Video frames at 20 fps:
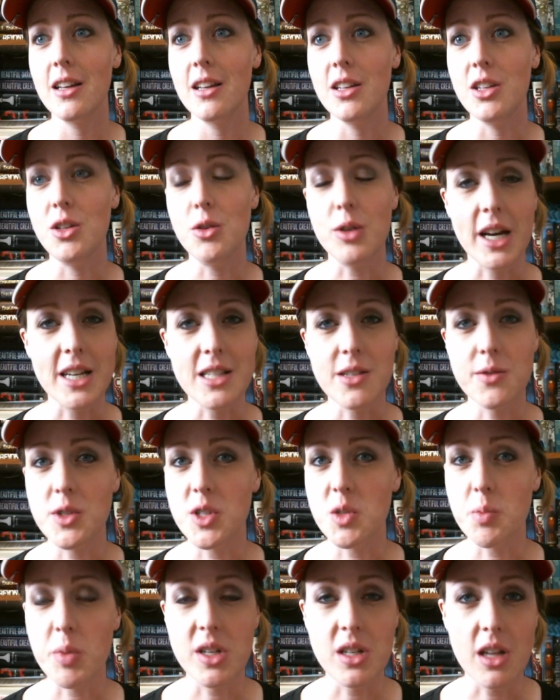You guys have
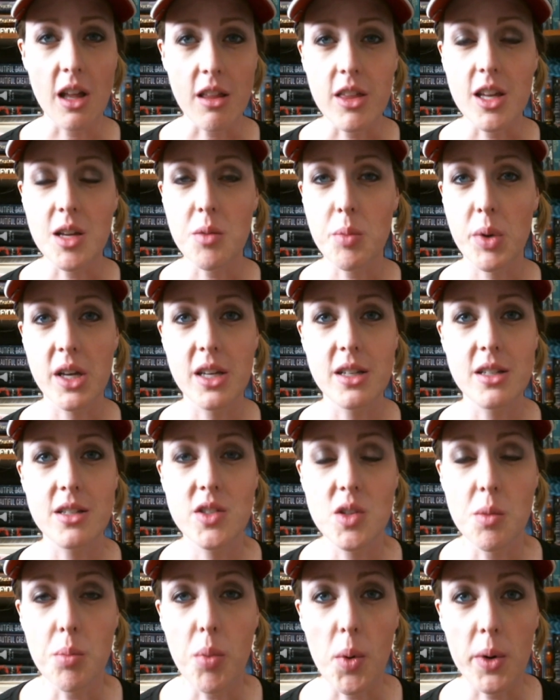just been nothing but
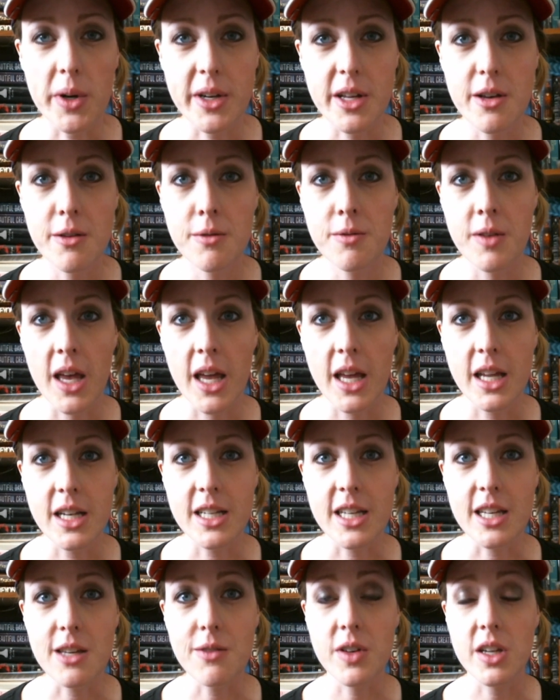supportive and
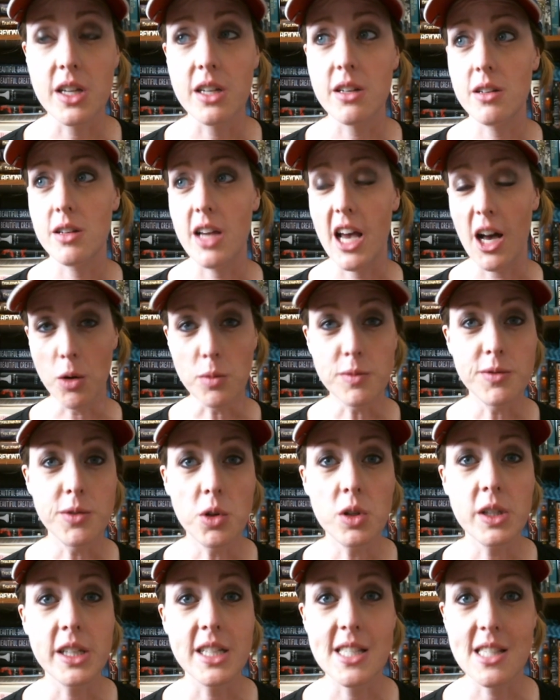even
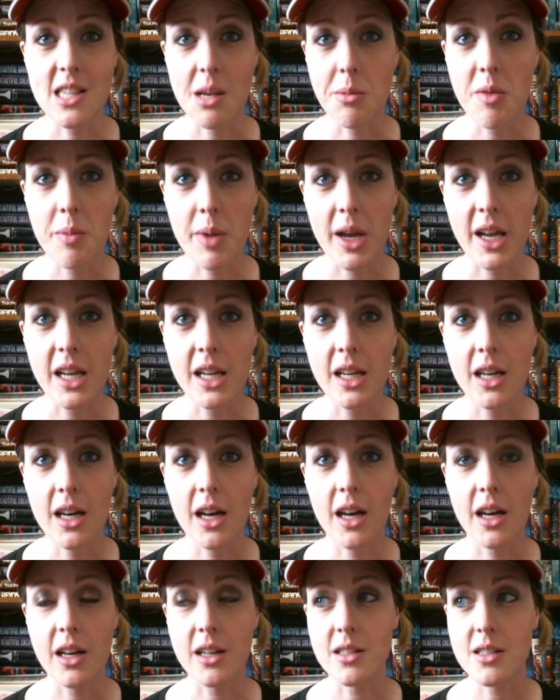helpful in some of
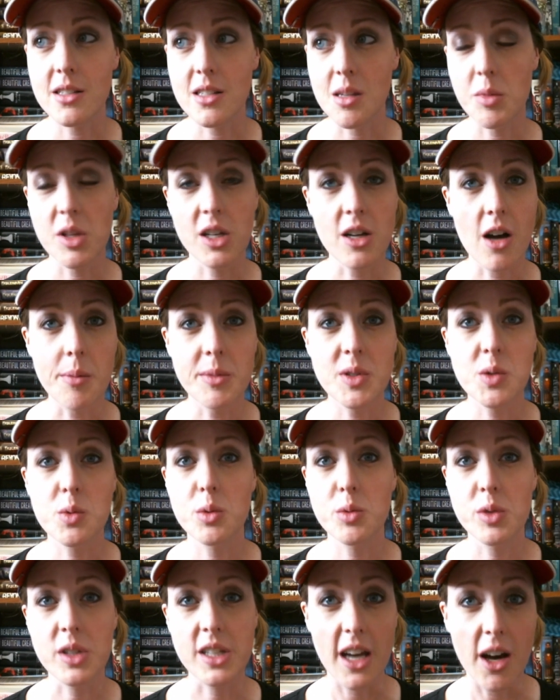the comments were
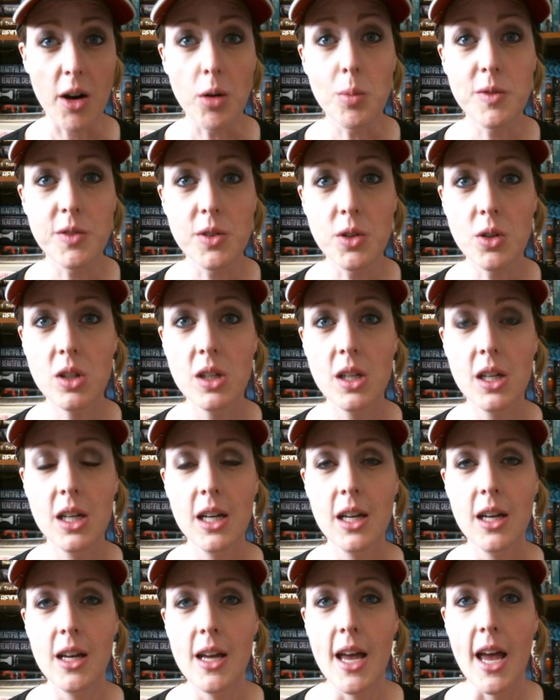really helpful.
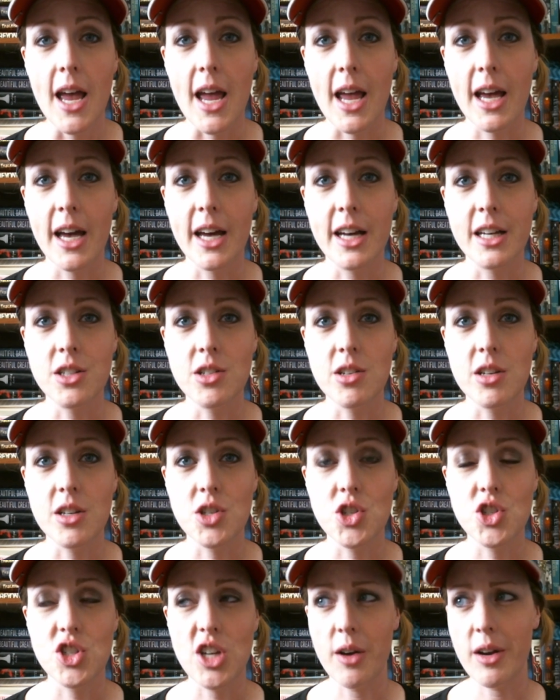And
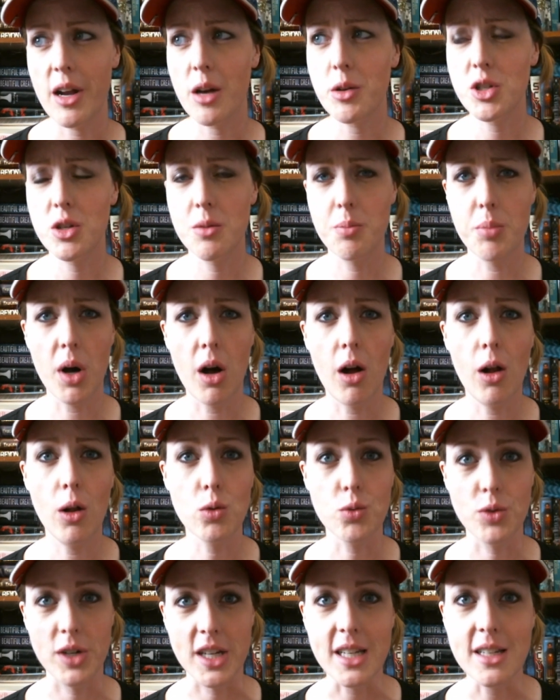shout out to Paul
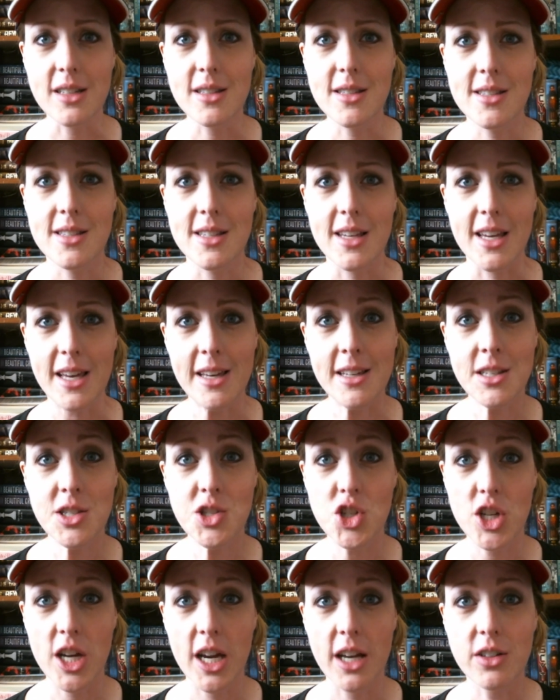Reed's, his
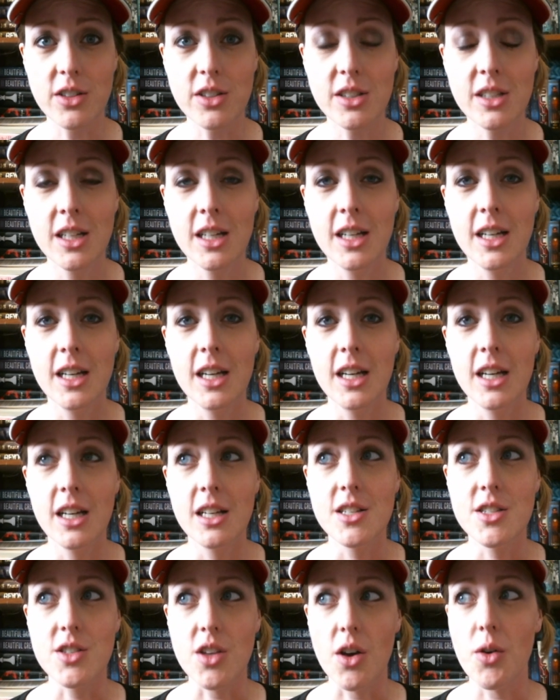channel.
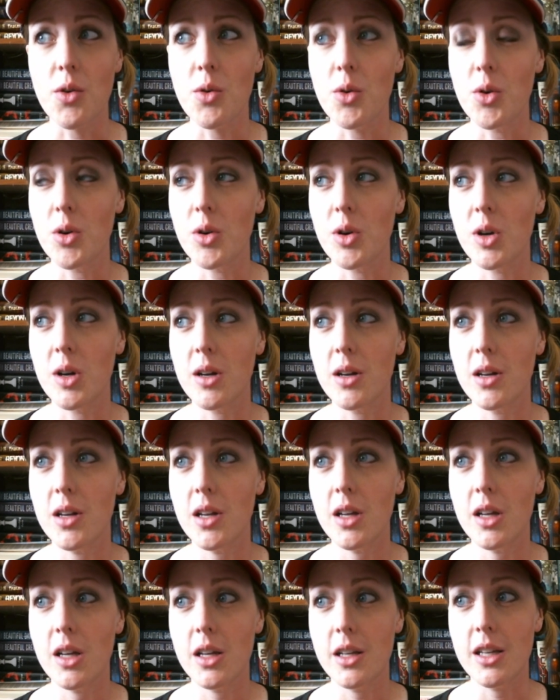So
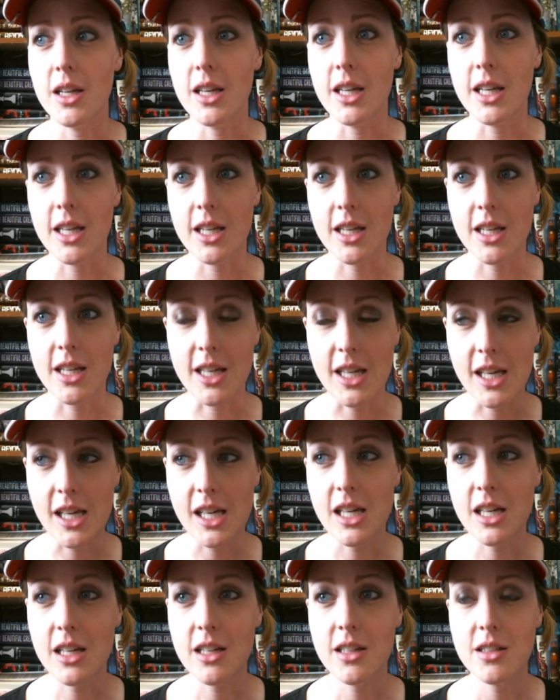
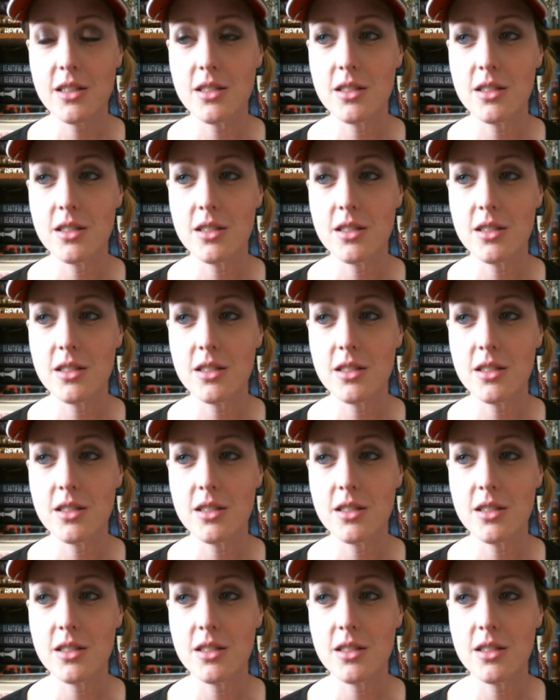he